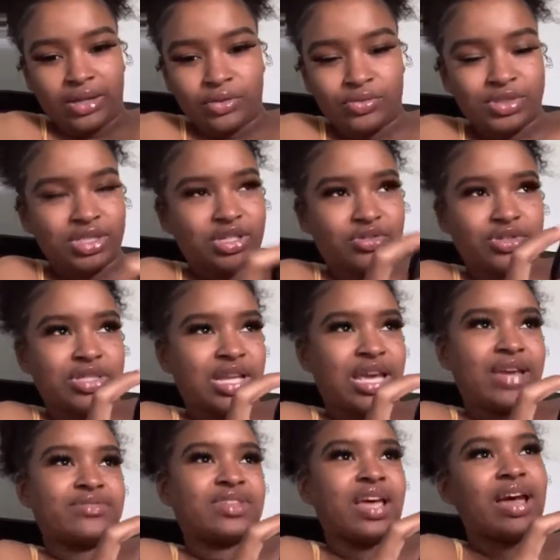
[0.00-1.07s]
It was still
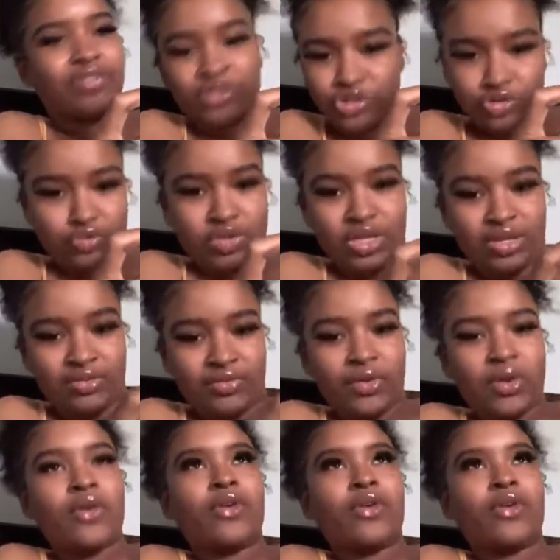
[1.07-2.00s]
slaves after Juneteenth.